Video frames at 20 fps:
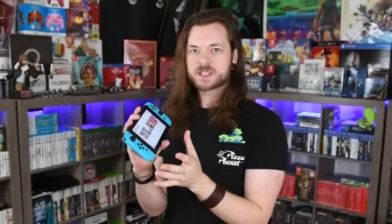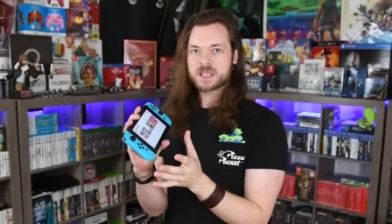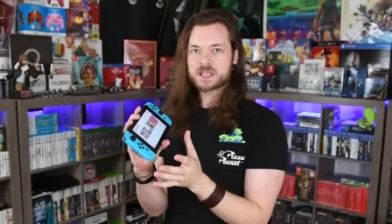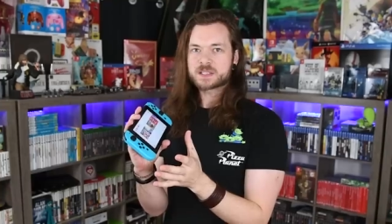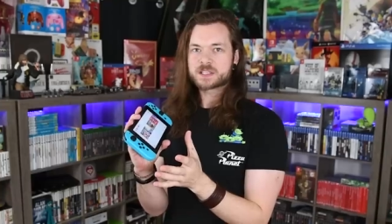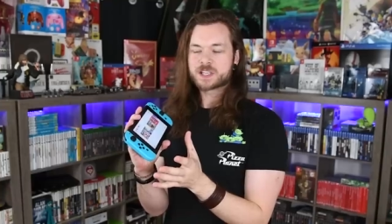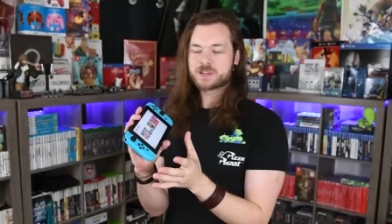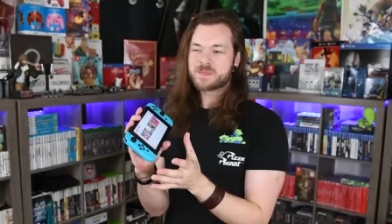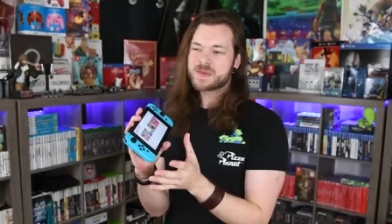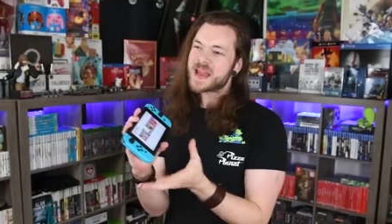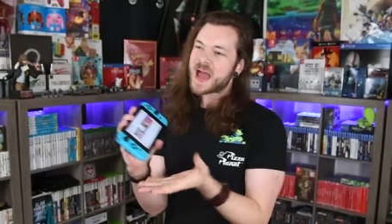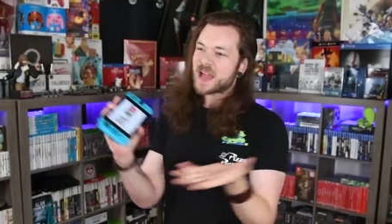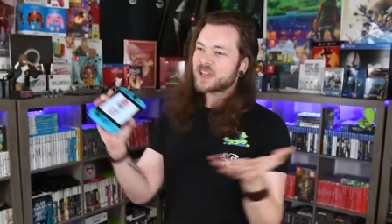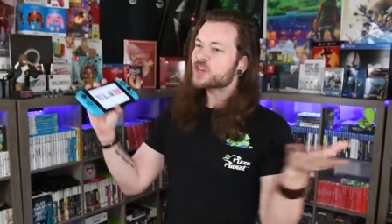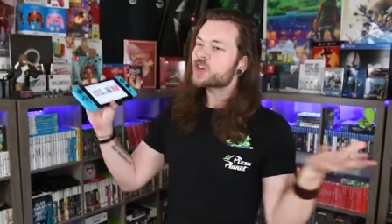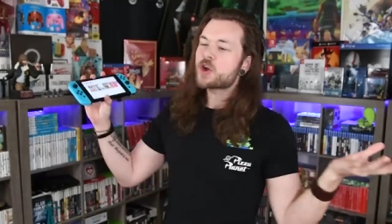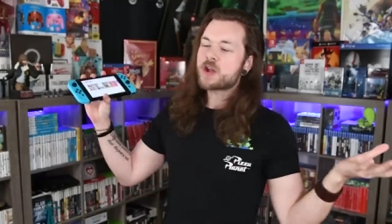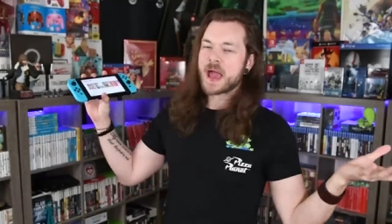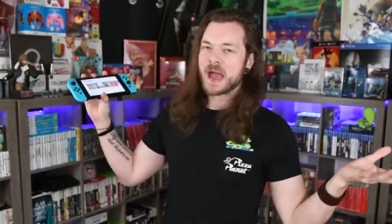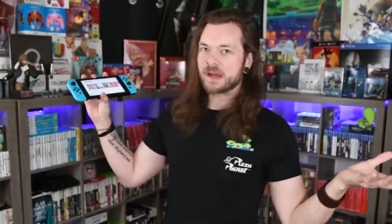system. And now
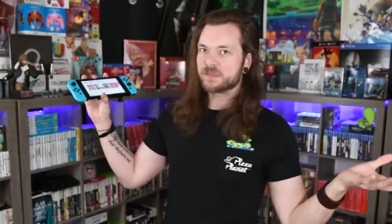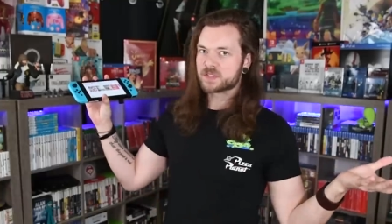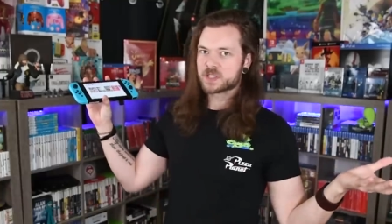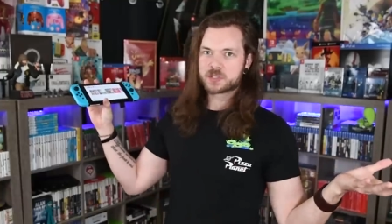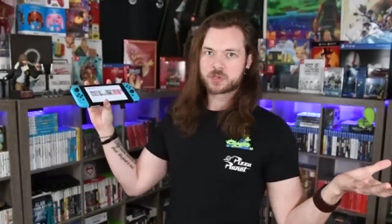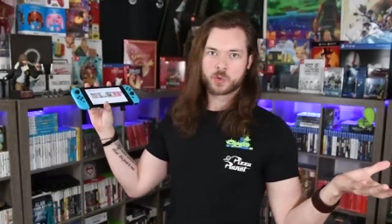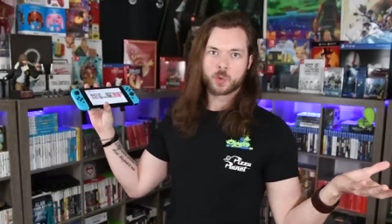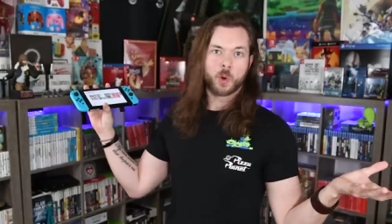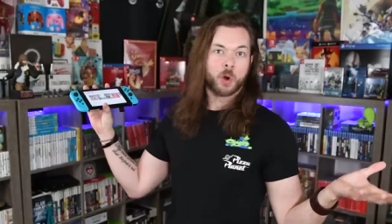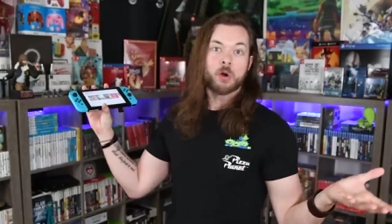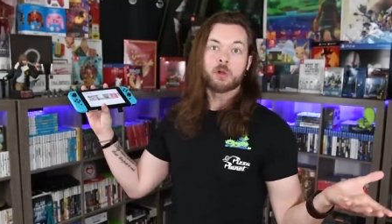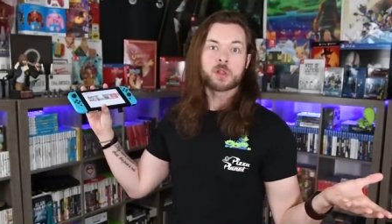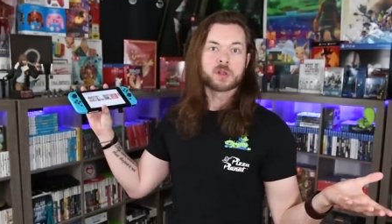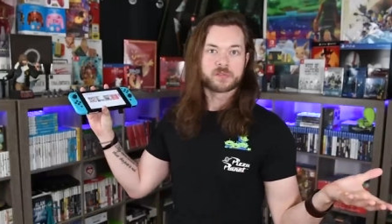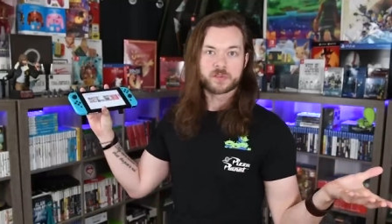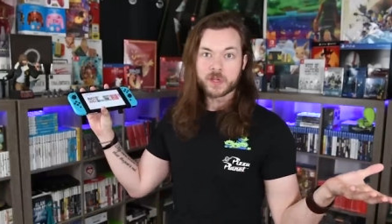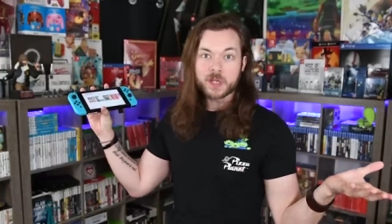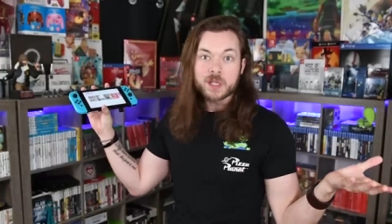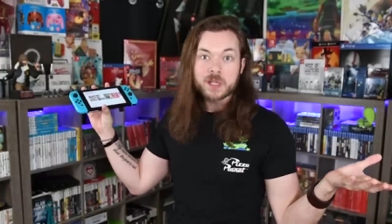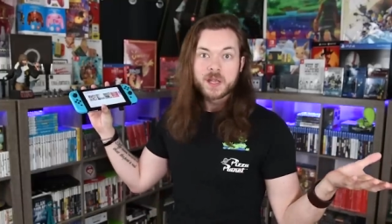you don't have to do all of
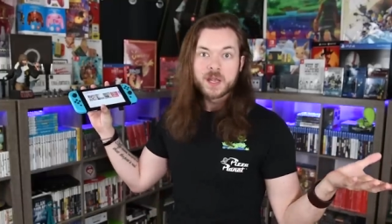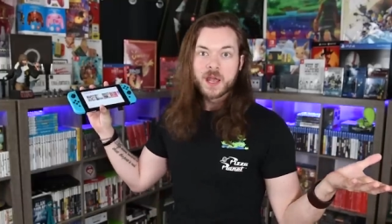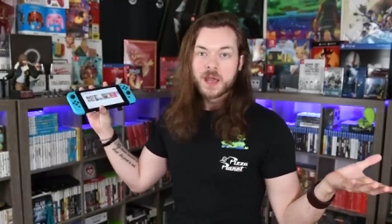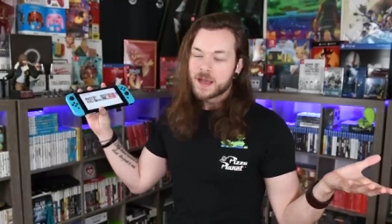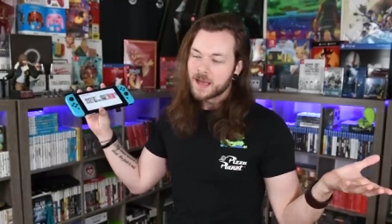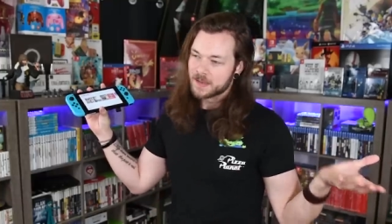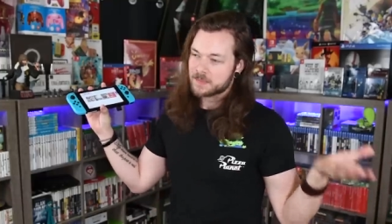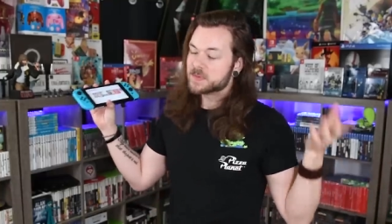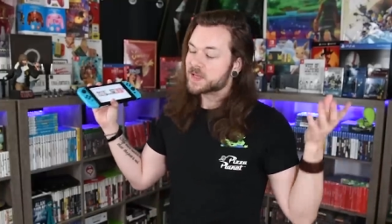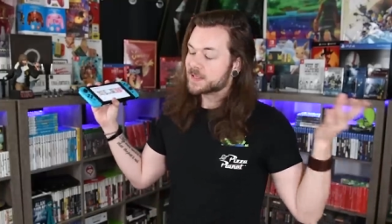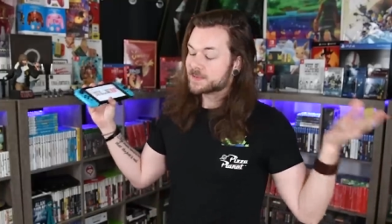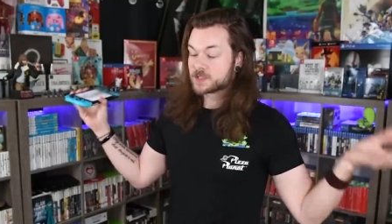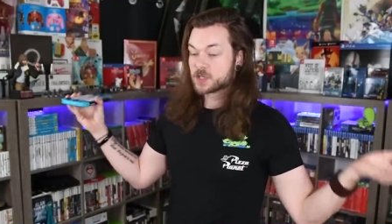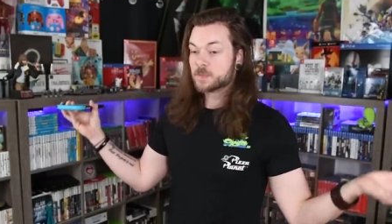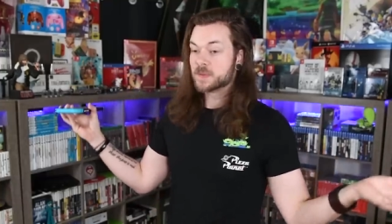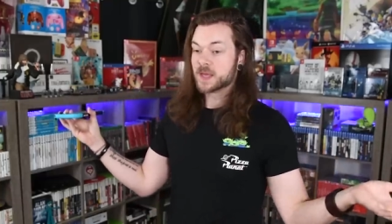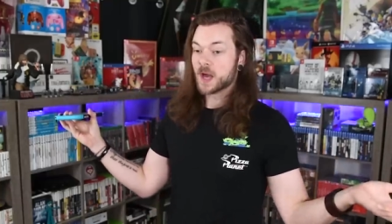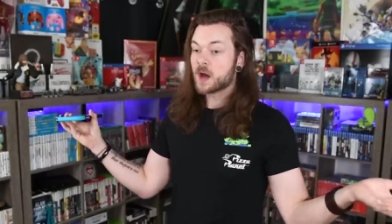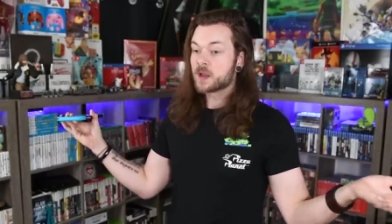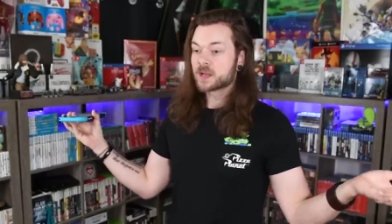it. I mean, to
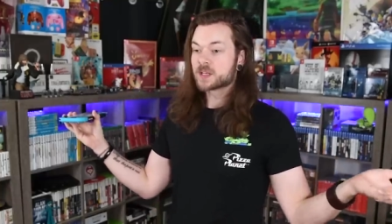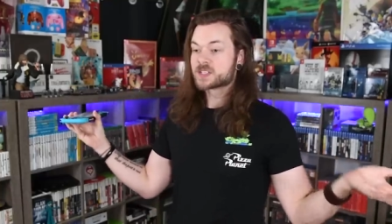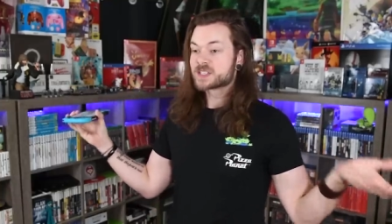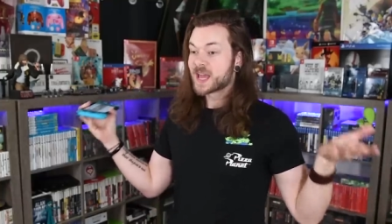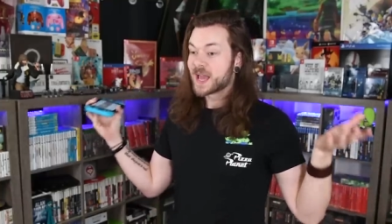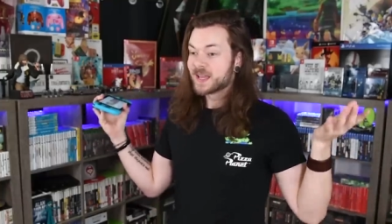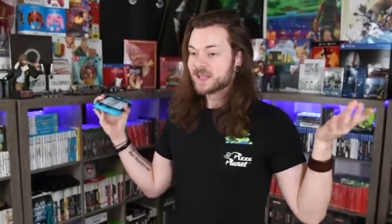be honest,